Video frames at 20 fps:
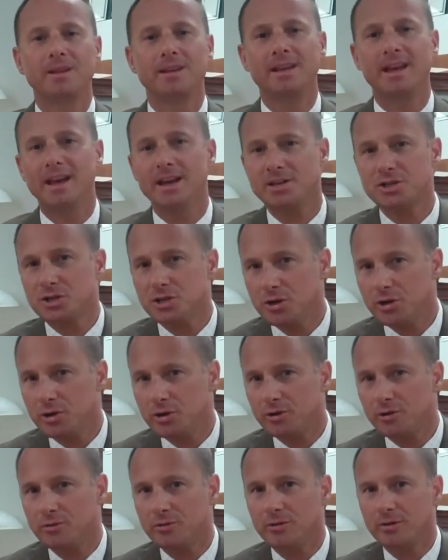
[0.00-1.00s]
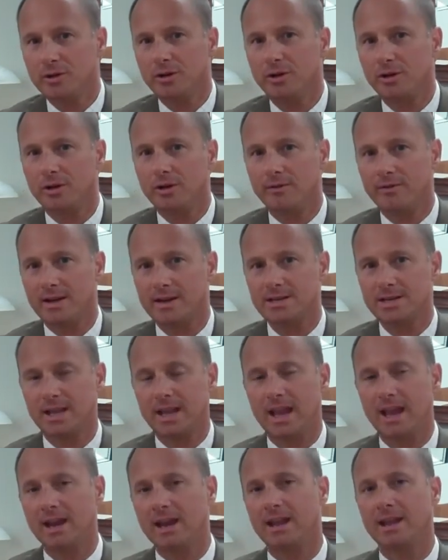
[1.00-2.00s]
yes, do your
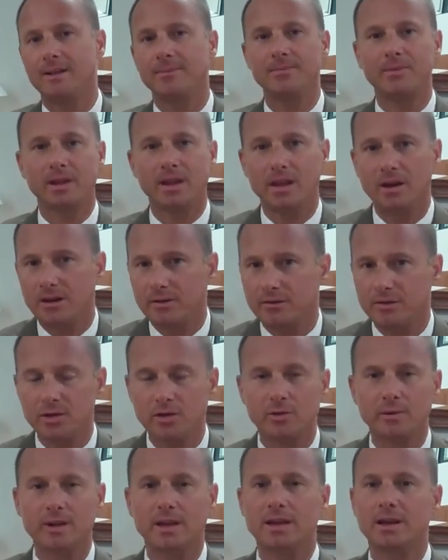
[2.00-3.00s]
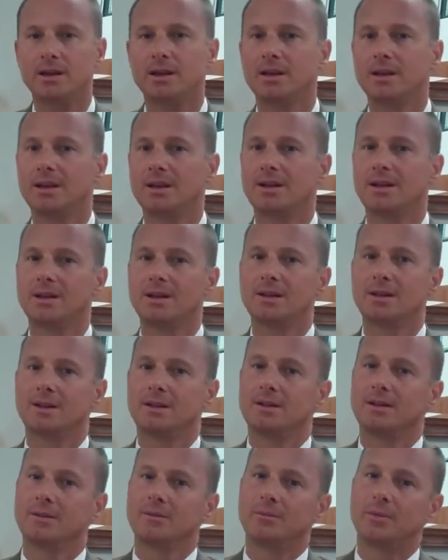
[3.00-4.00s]
investigating, interviewing,
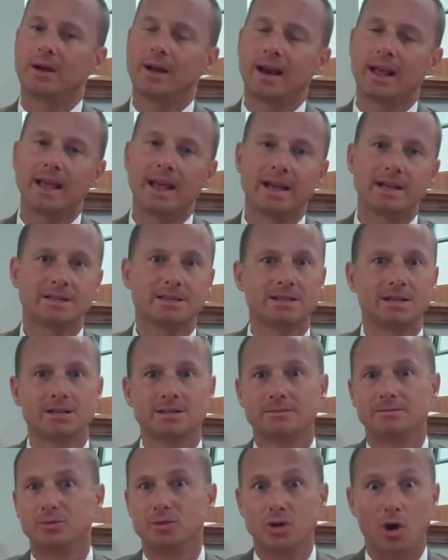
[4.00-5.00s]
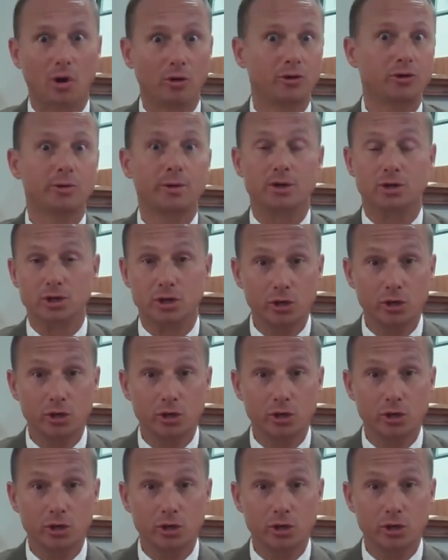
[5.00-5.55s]
but I guess just don't do it